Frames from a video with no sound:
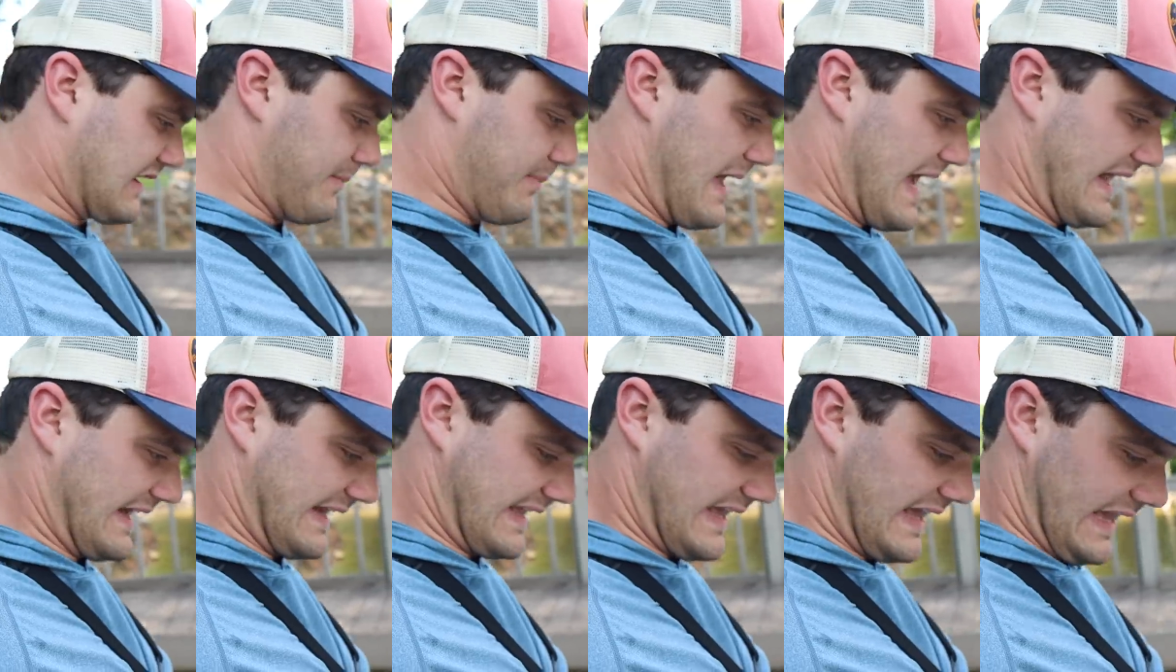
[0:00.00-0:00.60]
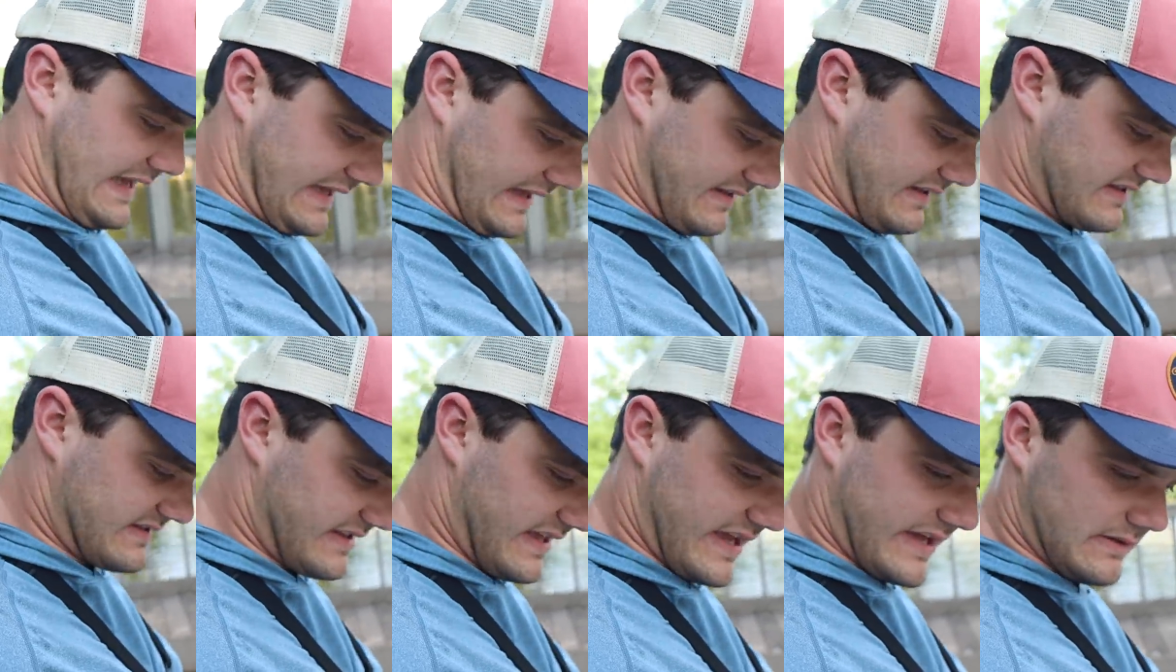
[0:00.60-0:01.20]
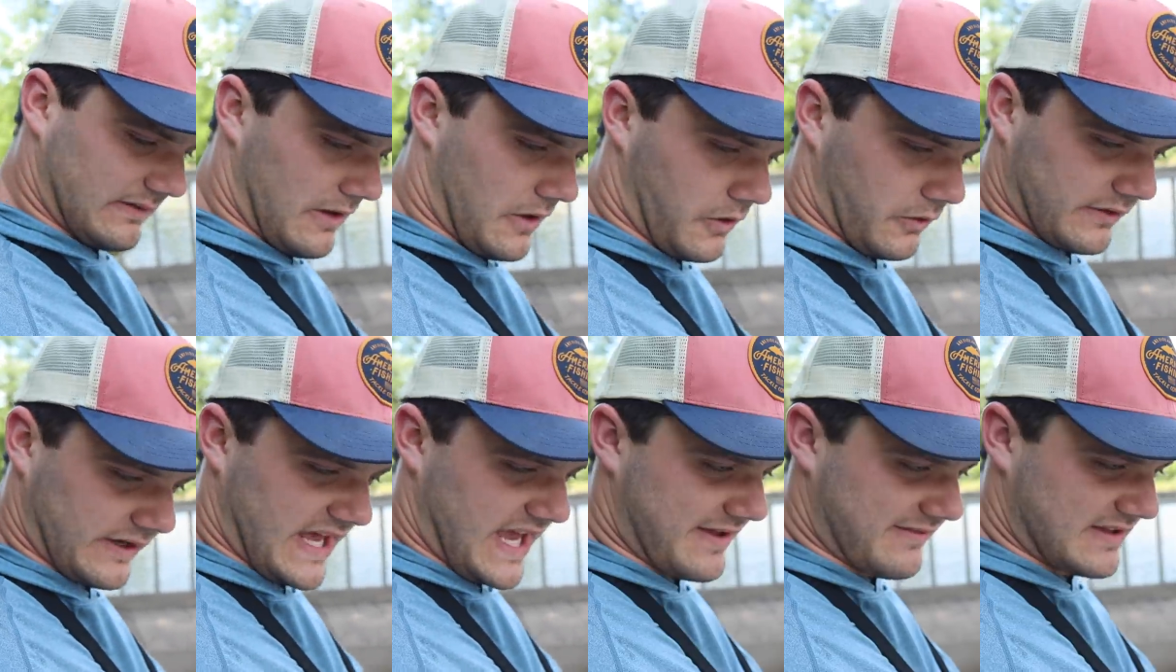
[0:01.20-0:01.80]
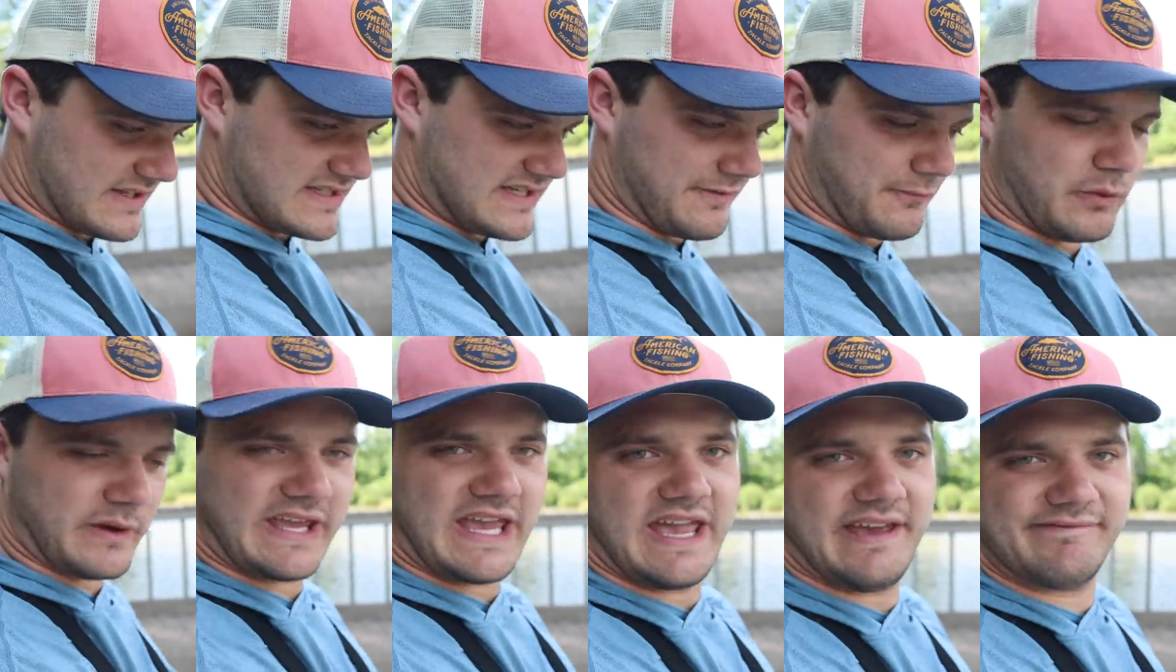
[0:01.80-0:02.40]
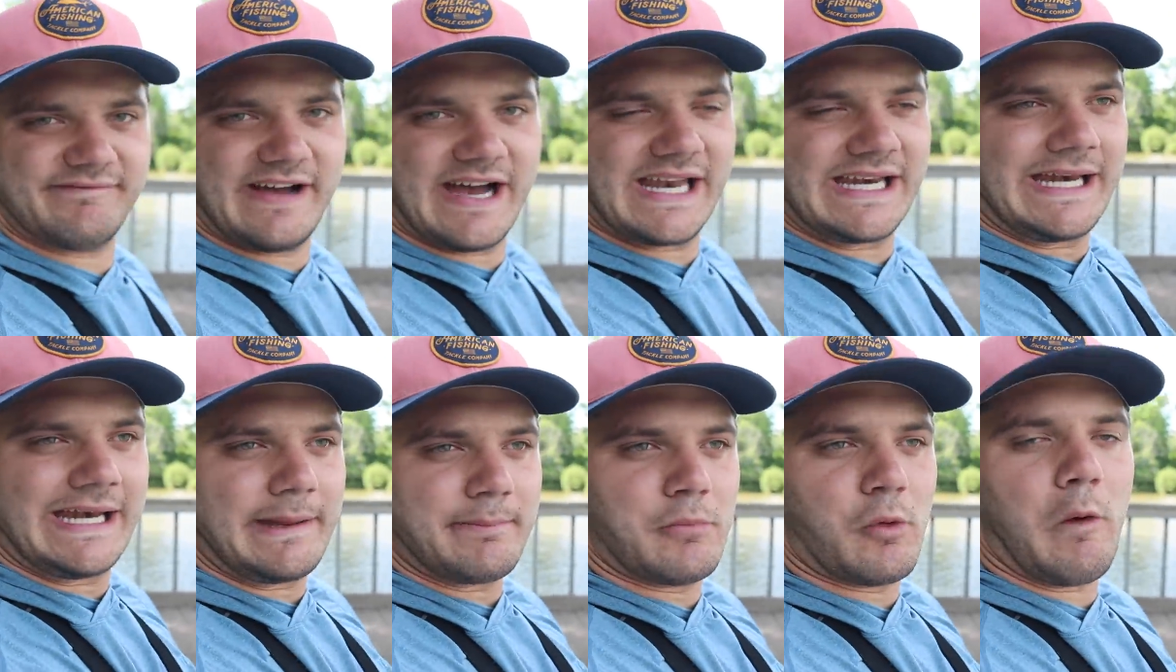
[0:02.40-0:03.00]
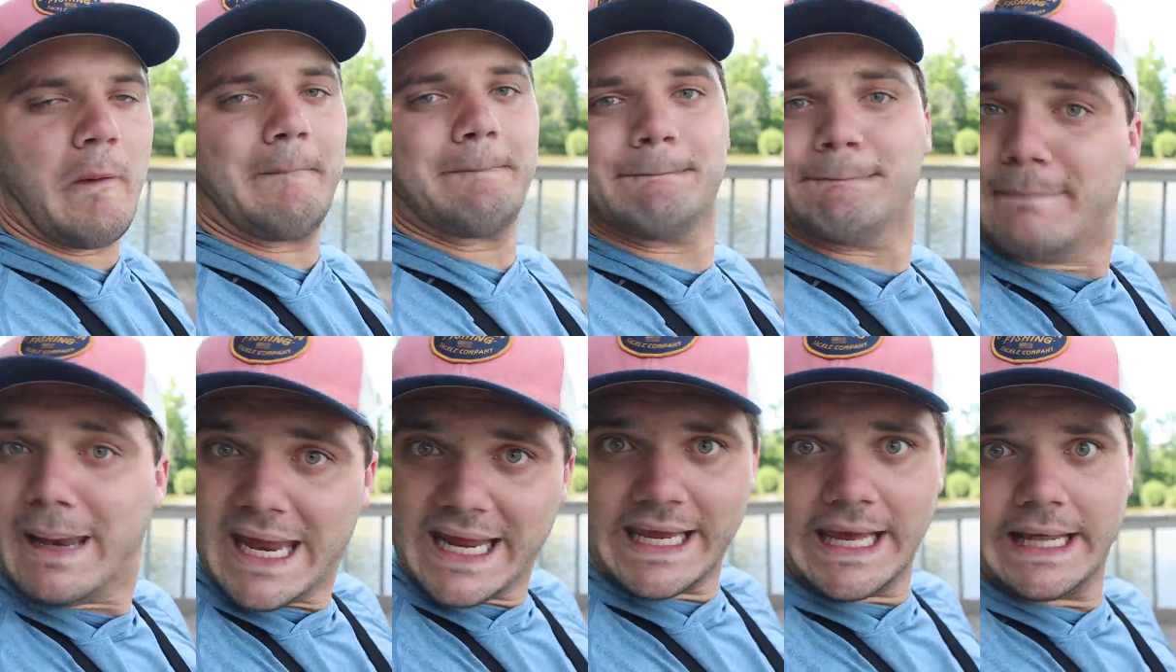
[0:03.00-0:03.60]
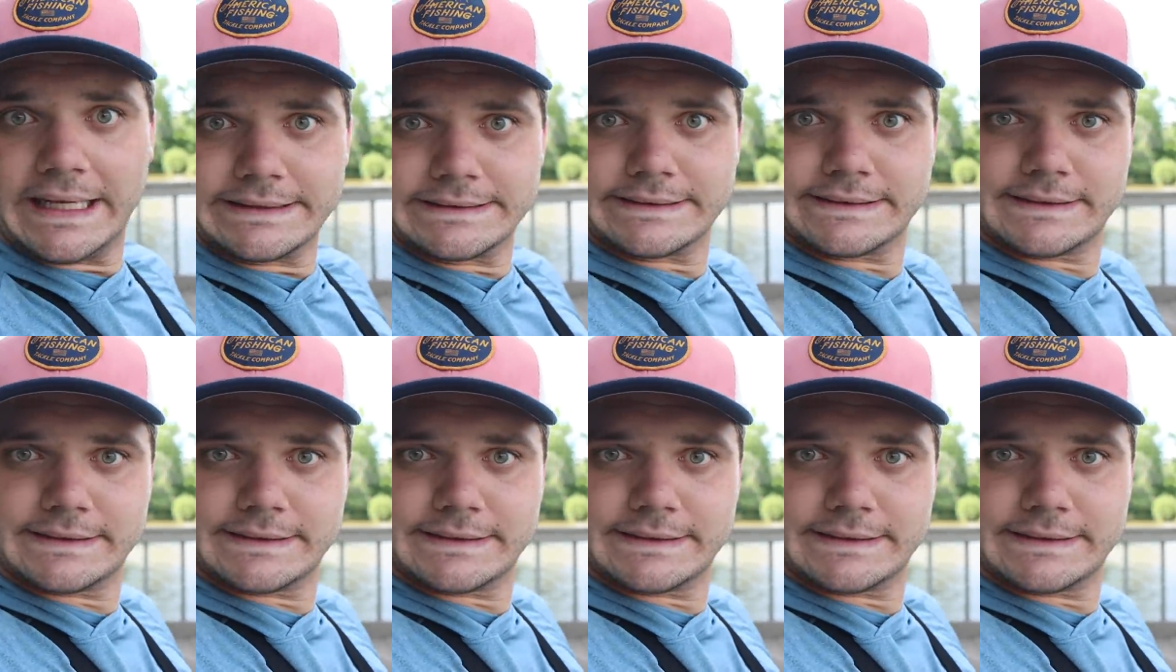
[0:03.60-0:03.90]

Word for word: get back to kicking this thing along, Davy, and see if we can't find any more biggins.